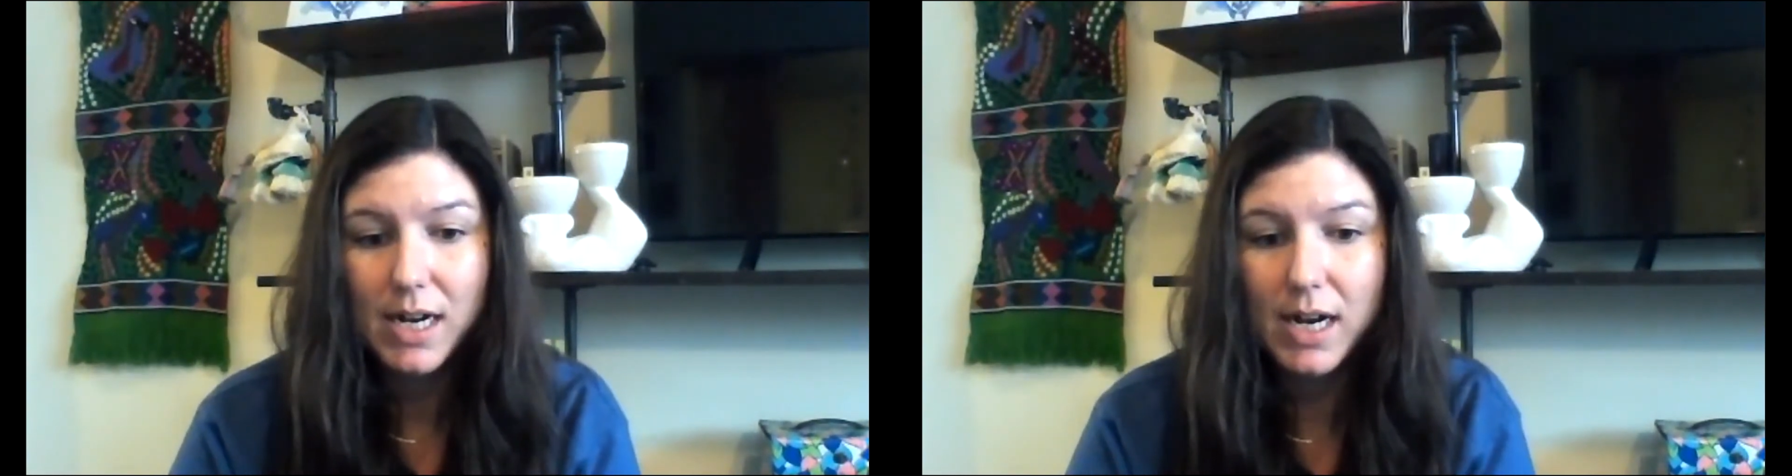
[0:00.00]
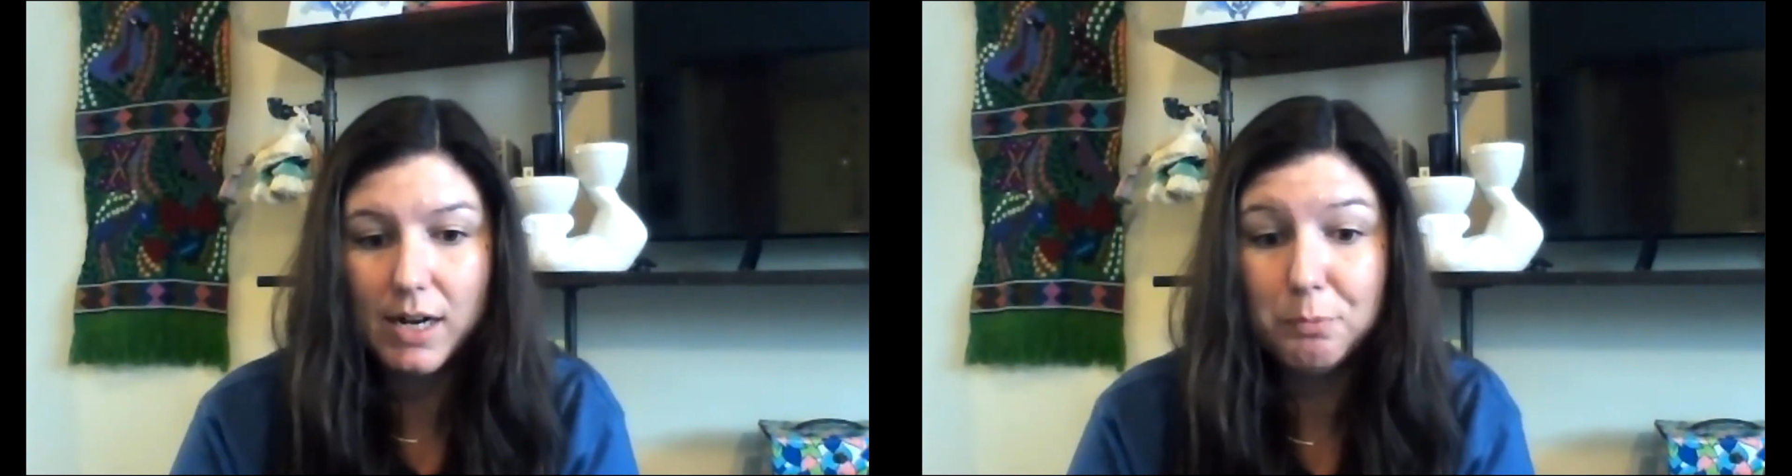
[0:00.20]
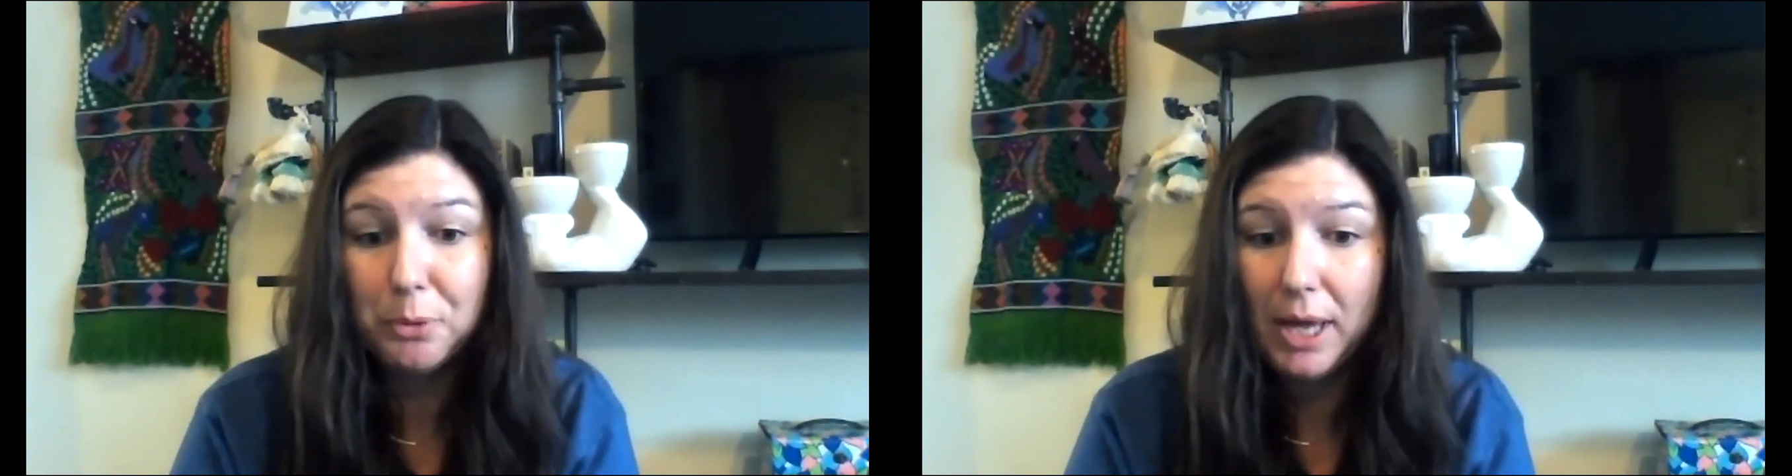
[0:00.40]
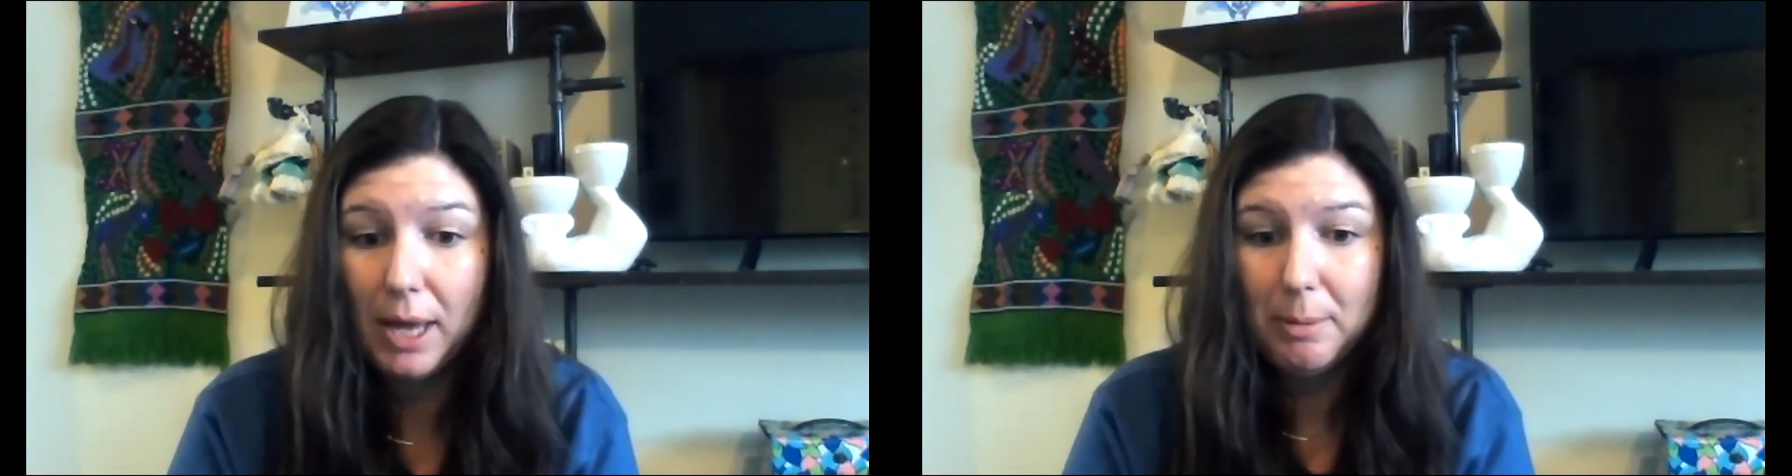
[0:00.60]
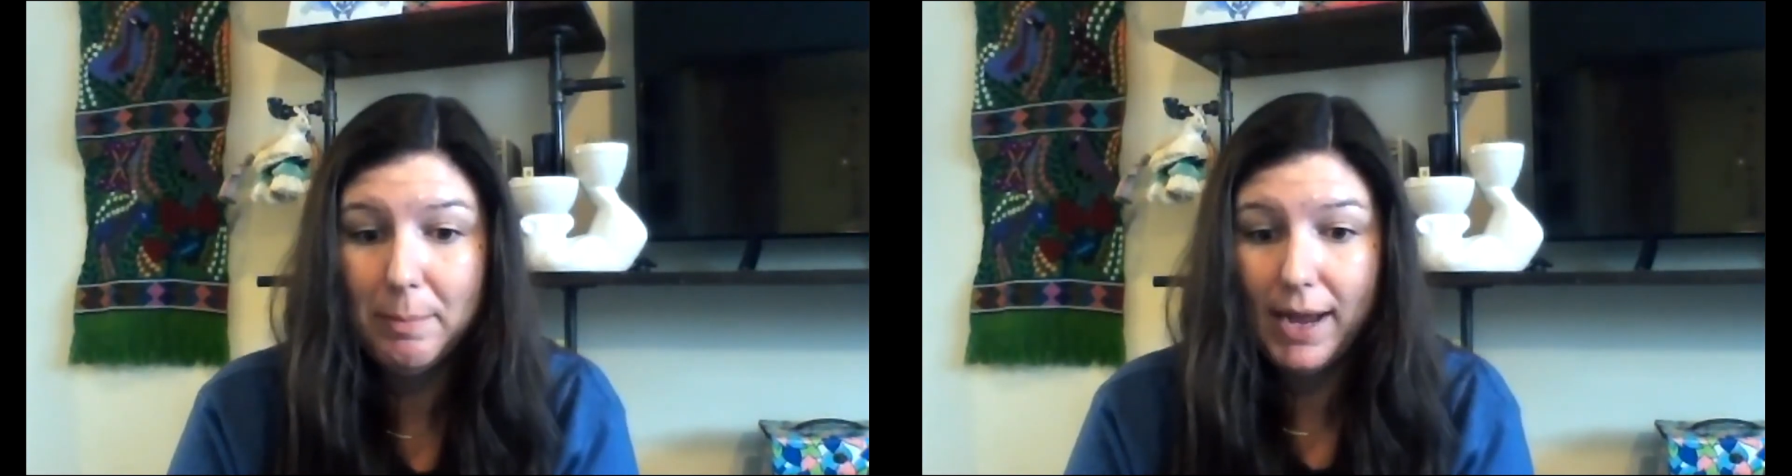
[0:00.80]
of
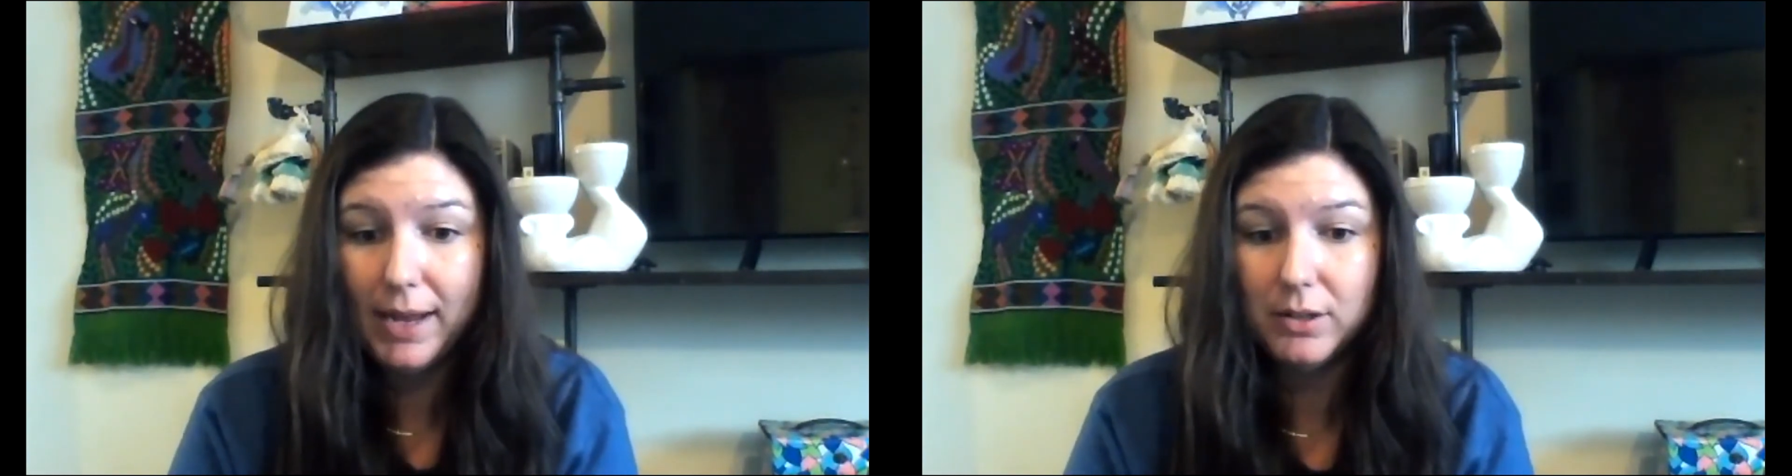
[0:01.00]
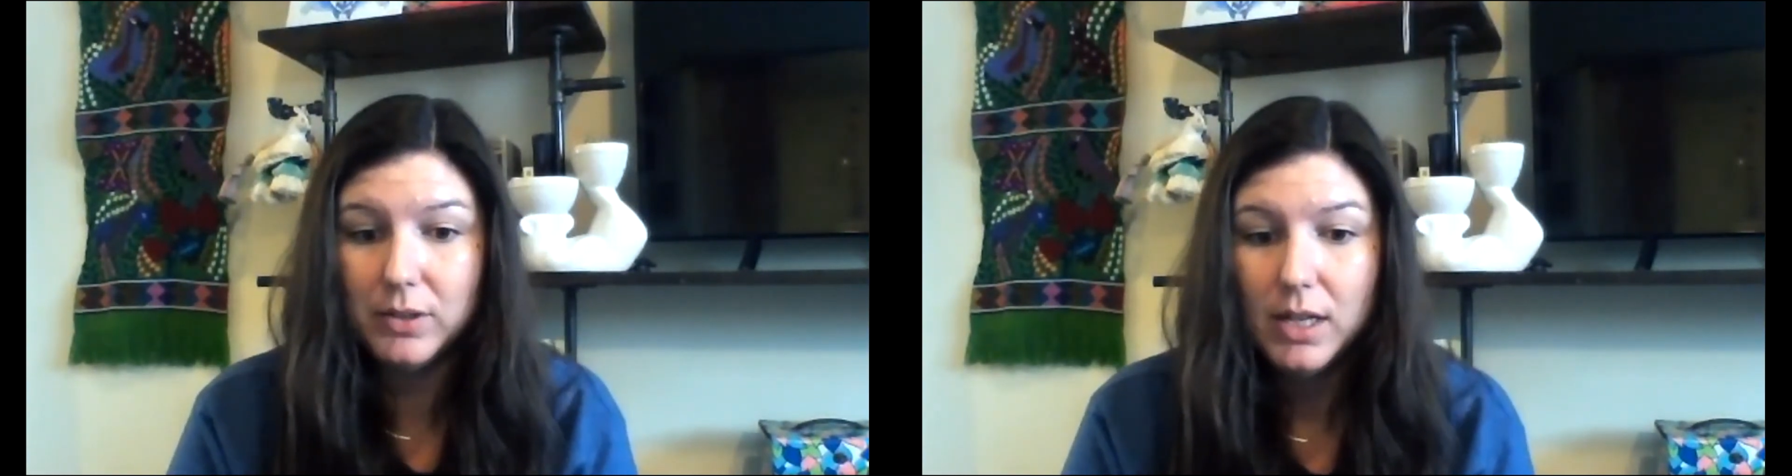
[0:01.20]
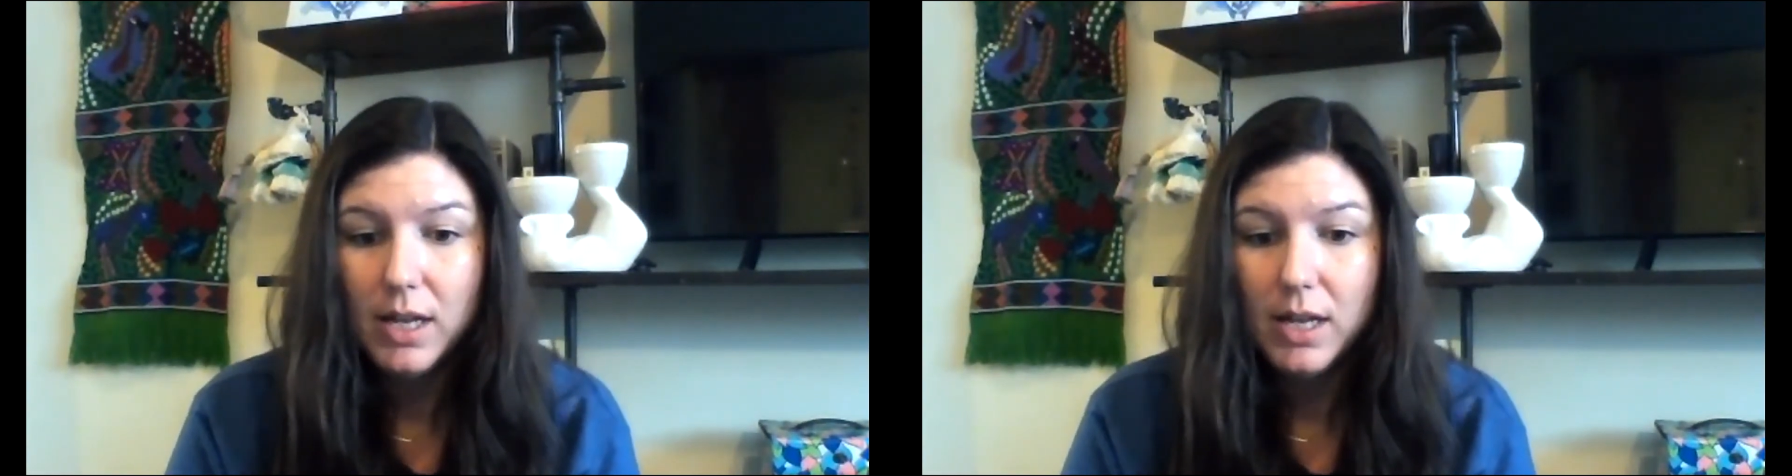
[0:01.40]
pre-AP Bio.